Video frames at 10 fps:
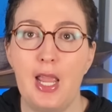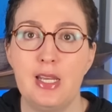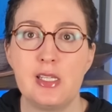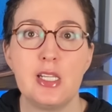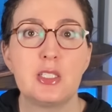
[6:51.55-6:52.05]

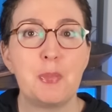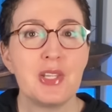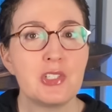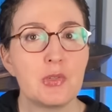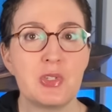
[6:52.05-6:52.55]
And it's
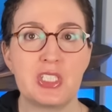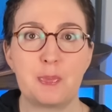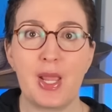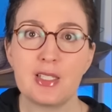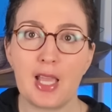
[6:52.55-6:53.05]
best to
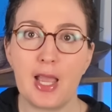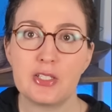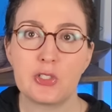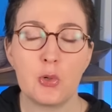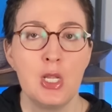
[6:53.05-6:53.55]
respect
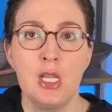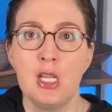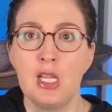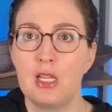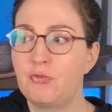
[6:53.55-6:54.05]
that. So
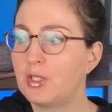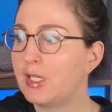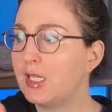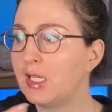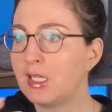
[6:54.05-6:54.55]
if
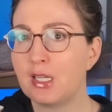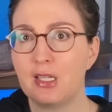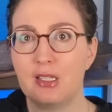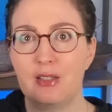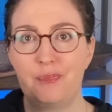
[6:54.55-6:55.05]
you're eating at
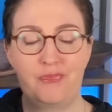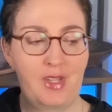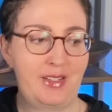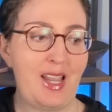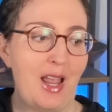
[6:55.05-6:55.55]
a
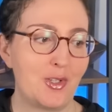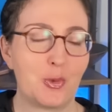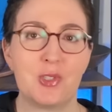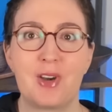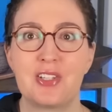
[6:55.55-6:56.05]

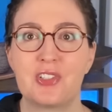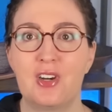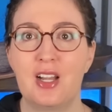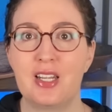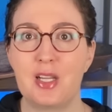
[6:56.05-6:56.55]
casual
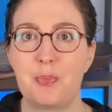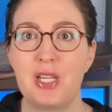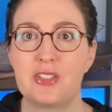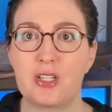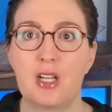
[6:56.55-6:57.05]
restaurant and a
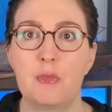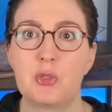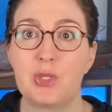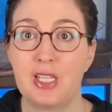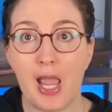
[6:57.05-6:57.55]
pizza
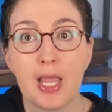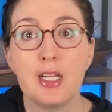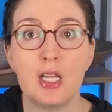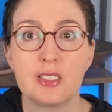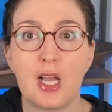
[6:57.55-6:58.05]
comes with an
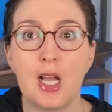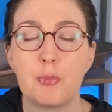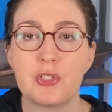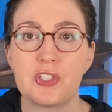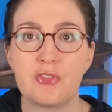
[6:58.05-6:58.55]
egg on
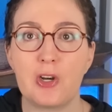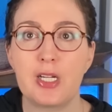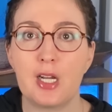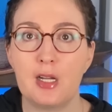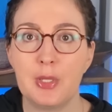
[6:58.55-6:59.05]
top, which is
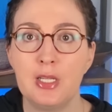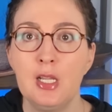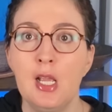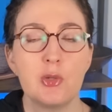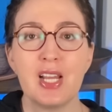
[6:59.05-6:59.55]
very
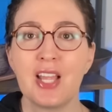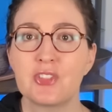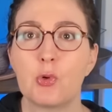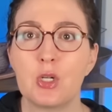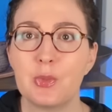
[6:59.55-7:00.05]
common, you can
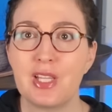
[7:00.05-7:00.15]
ask for it